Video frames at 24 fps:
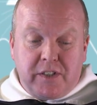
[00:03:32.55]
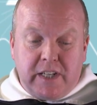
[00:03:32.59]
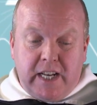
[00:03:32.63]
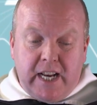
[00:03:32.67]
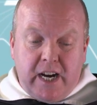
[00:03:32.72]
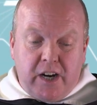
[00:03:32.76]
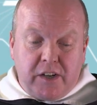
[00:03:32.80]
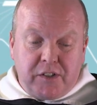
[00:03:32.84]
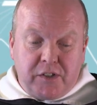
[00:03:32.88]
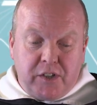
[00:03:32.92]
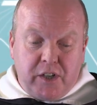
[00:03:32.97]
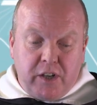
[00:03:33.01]
the
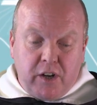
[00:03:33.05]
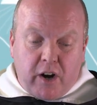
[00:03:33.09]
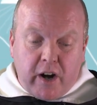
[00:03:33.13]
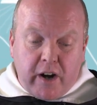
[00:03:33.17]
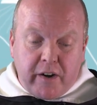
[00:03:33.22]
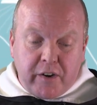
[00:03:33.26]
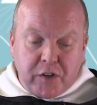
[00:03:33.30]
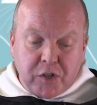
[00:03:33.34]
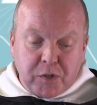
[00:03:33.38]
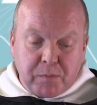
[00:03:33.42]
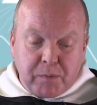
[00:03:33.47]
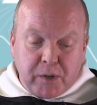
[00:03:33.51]
letter to the
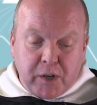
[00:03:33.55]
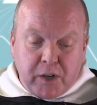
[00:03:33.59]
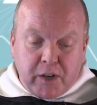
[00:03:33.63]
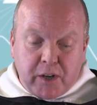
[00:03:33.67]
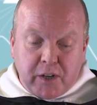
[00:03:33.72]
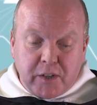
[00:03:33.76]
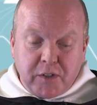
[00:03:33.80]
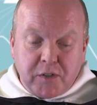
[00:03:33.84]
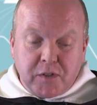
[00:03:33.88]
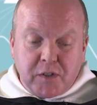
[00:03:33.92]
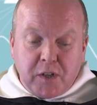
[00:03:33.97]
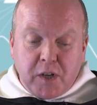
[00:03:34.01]
Irish
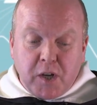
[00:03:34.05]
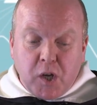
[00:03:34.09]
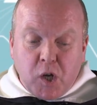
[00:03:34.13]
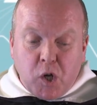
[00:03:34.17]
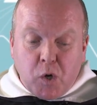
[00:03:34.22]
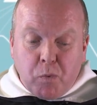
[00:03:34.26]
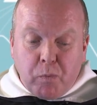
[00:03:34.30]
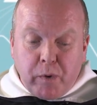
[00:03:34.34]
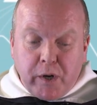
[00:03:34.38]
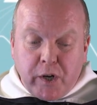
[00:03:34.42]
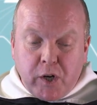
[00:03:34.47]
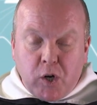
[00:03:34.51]
because
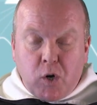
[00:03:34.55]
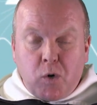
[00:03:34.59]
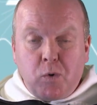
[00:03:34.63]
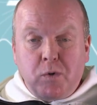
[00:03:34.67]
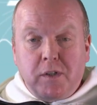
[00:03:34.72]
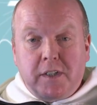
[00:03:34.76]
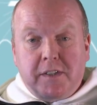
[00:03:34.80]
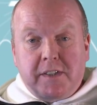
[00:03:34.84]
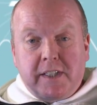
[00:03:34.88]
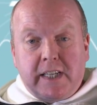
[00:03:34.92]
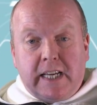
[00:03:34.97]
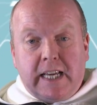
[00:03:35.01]
we know
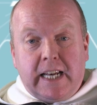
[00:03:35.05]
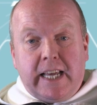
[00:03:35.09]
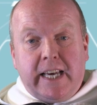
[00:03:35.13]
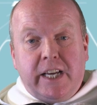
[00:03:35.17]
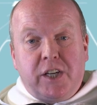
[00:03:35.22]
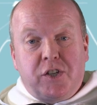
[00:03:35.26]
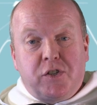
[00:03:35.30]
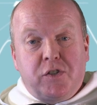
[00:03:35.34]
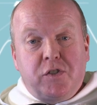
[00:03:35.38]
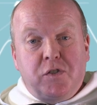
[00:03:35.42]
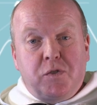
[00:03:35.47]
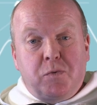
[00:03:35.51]
that the
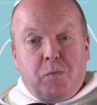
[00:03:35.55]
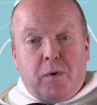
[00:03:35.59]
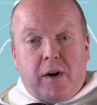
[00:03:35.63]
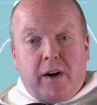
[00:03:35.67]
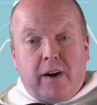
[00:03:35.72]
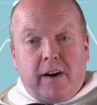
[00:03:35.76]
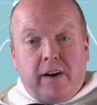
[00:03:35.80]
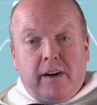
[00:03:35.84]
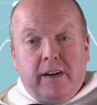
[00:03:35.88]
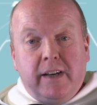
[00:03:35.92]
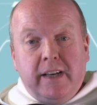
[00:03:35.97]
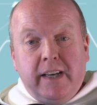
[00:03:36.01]
Galatians
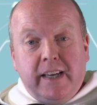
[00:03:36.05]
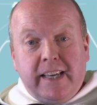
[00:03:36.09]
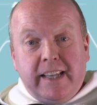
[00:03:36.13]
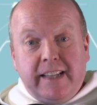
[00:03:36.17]
were